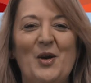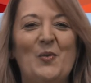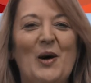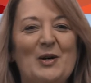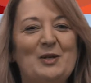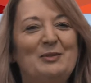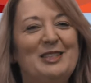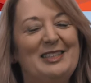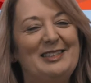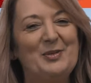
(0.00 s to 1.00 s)
Welcome
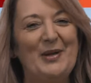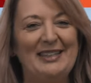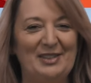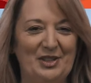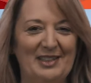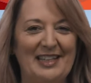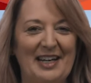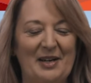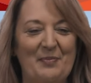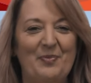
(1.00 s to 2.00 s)
to this week's
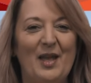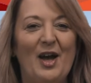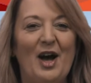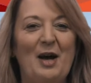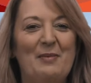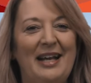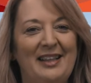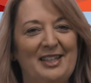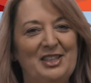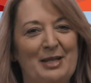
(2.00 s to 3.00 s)
newsletter. I'm
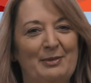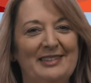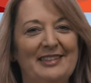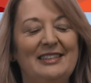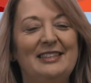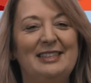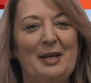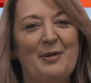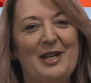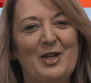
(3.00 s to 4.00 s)
Anthea Jamieson,
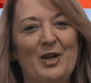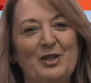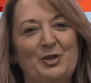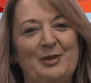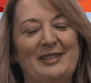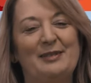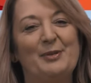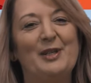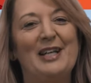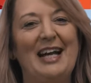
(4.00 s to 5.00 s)
Deputy College
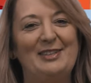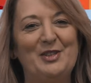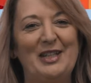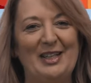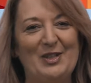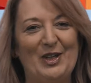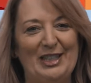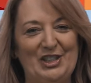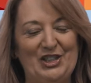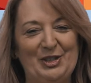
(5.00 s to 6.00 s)
Principal at Hazel Glen
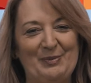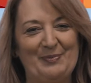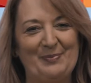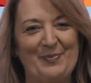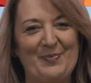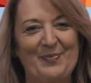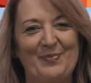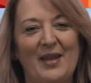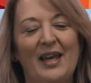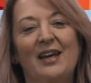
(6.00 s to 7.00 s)
College.
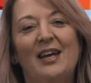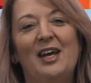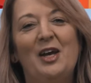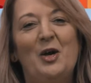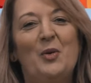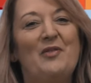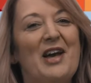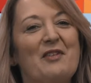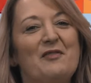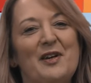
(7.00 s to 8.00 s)
We've
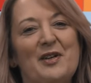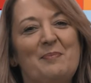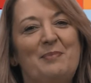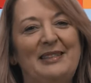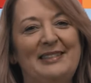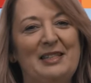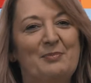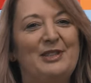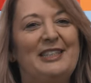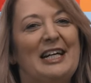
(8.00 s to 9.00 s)
had a very busy and
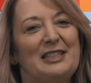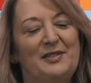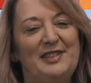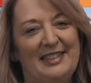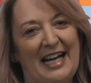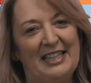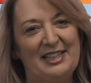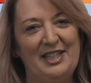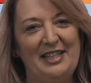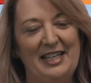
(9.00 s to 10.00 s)
productive start
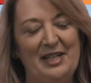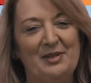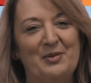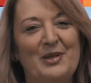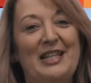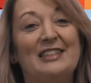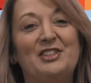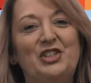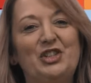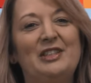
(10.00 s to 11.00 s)
to the year, with our
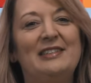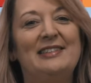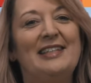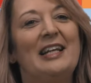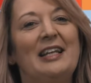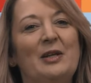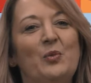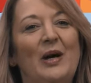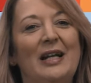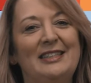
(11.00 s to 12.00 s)
students settling
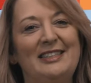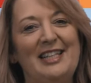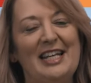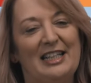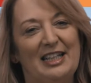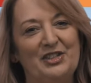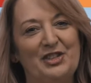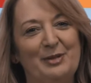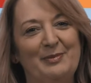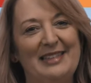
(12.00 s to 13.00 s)
well into their
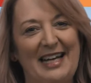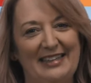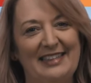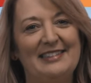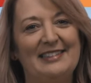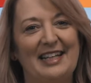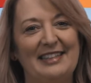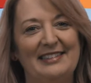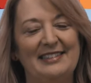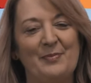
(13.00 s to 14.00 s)
classrooms and their
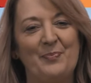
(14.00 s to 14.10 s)
studies.